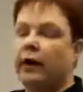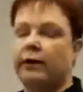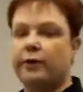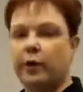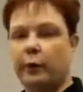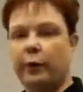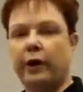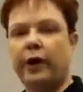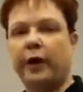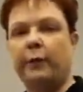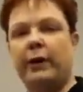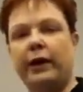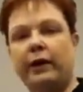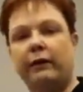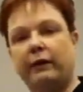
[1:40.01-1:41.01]
So we're going to
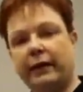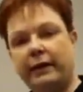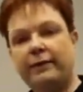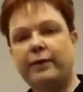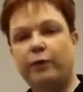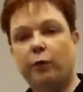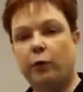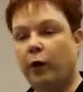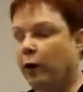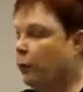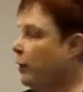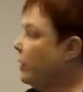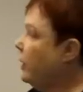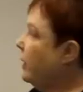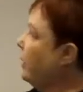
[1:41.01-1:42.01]
make a list of
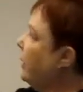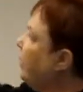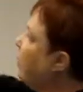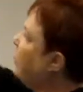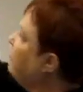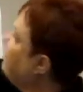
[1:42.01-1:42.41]
what we need.